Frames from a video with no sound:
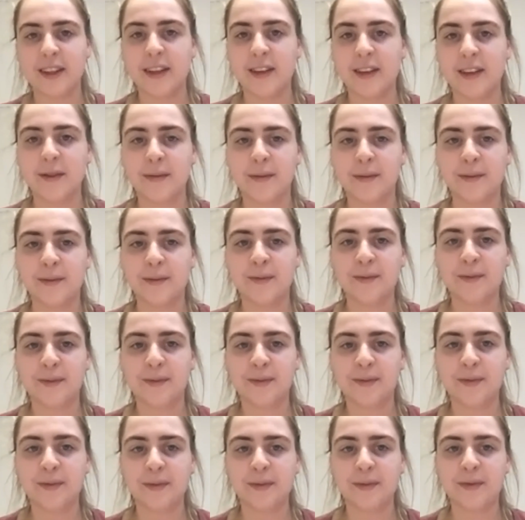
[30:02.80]
Wenxin, would
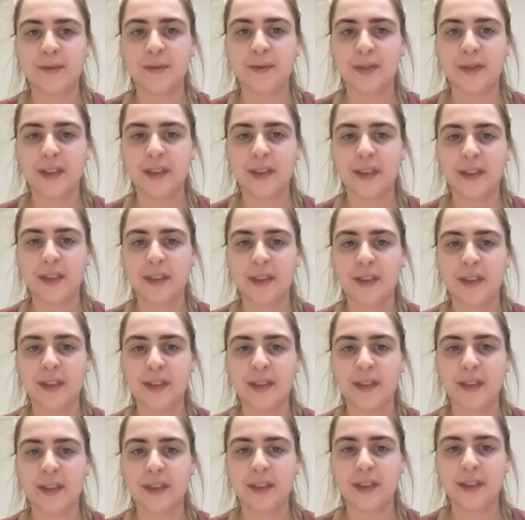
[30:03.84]
you like to say something?
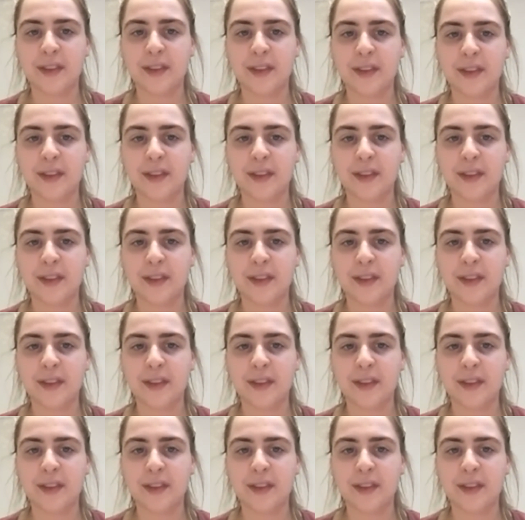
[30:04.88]
Yeah.